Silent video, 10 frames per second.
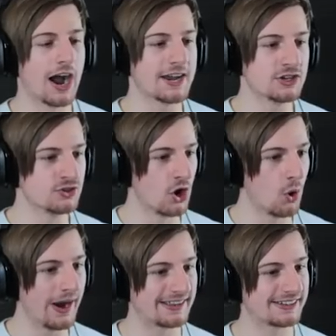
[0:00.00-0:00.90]
I
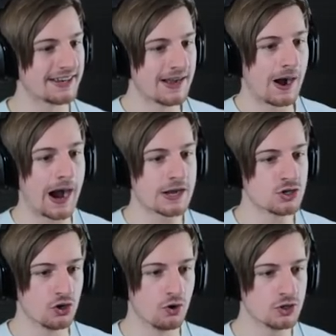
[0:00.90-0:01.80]
knew it. I
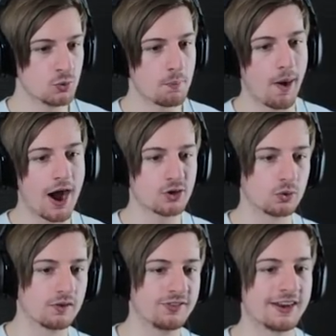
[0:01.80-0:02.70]
knew you were behind
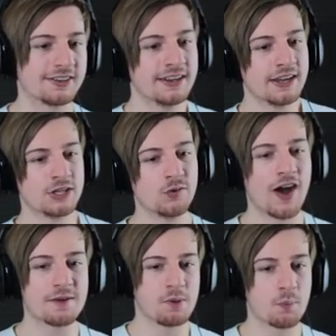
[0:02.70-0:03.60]
all of this. You've
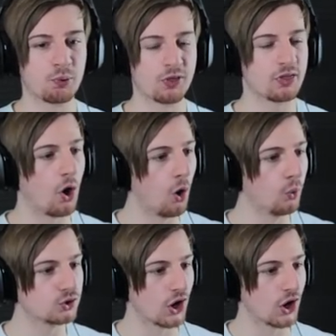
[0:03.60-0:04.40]
had my brother the whole